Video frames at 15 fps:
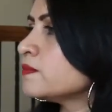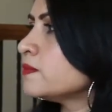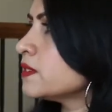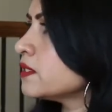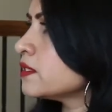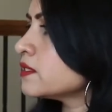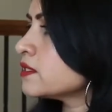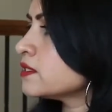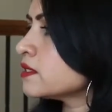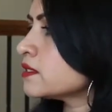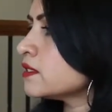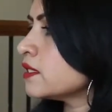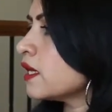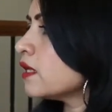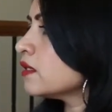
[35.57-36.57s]
but it is just
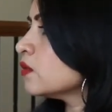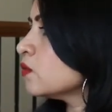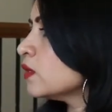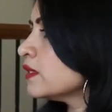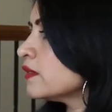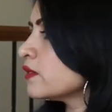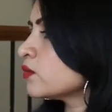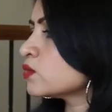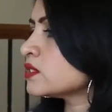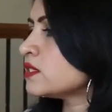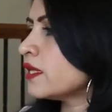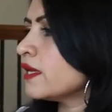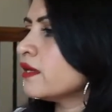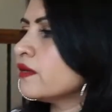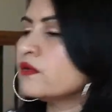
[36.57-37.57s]
the other one that was
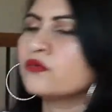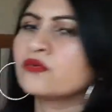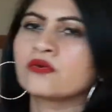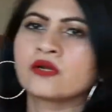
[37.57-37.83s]
there